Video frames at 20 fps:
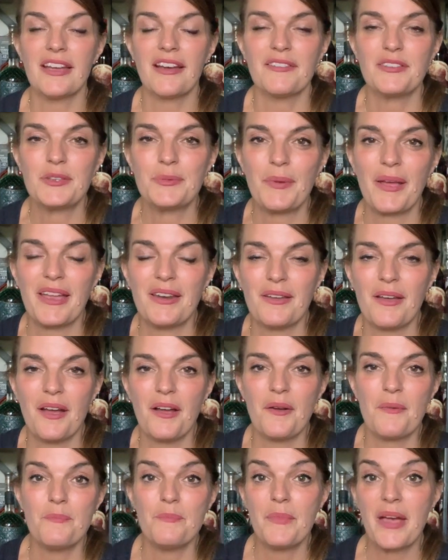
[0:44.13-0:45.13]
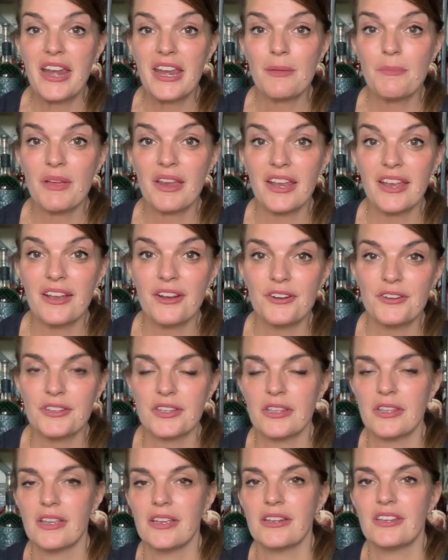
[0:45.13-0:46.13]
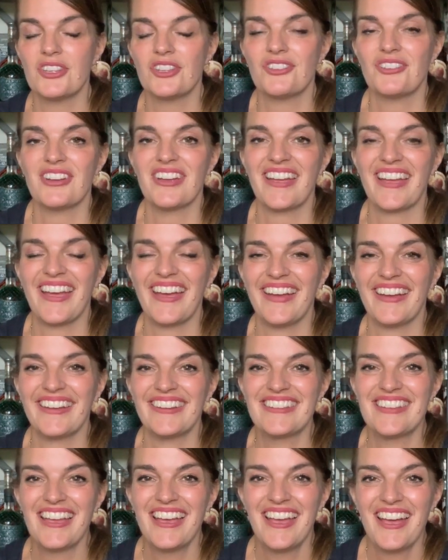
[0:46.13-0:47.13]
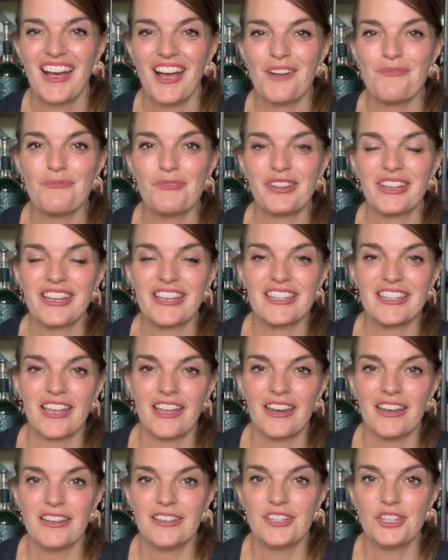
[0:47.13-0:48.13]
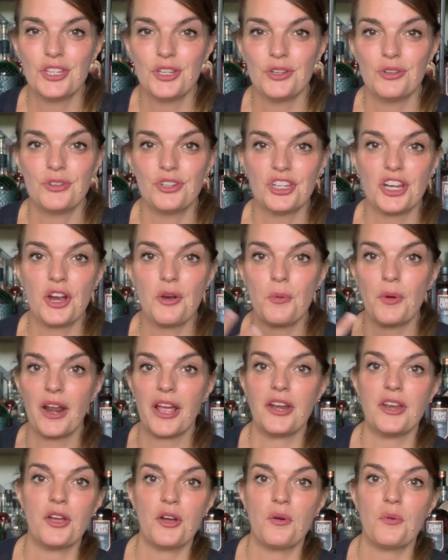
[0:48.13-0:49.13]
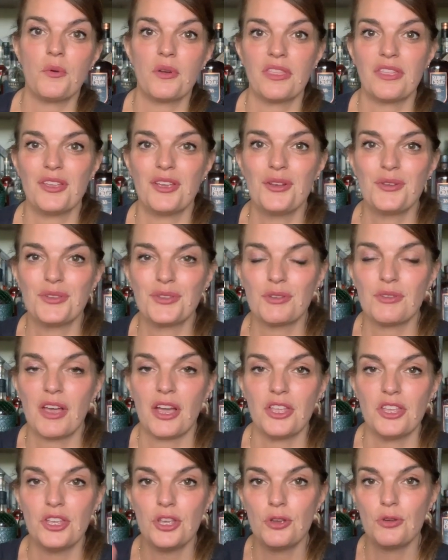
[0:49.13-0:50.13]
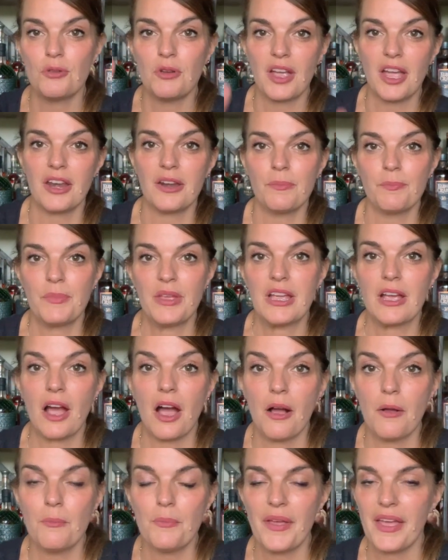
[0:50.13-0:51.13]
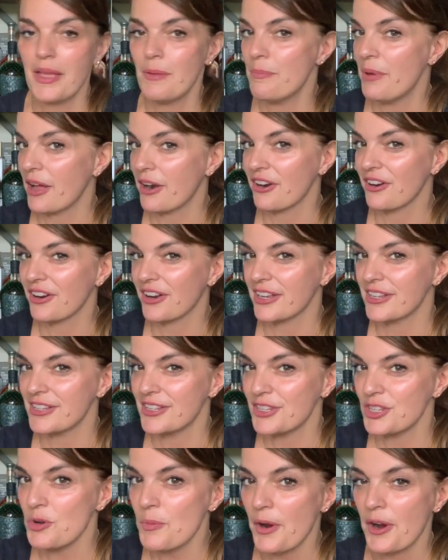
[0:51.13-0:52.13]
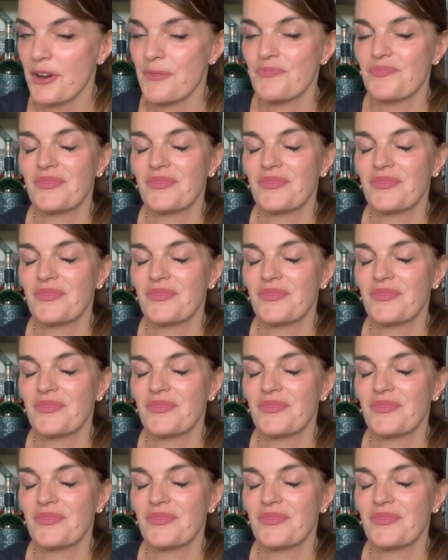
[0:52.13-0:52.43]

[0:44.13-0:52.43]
I've spent many years in the industry, and I'm really excited to share what I know with you so that you can become a better consumer.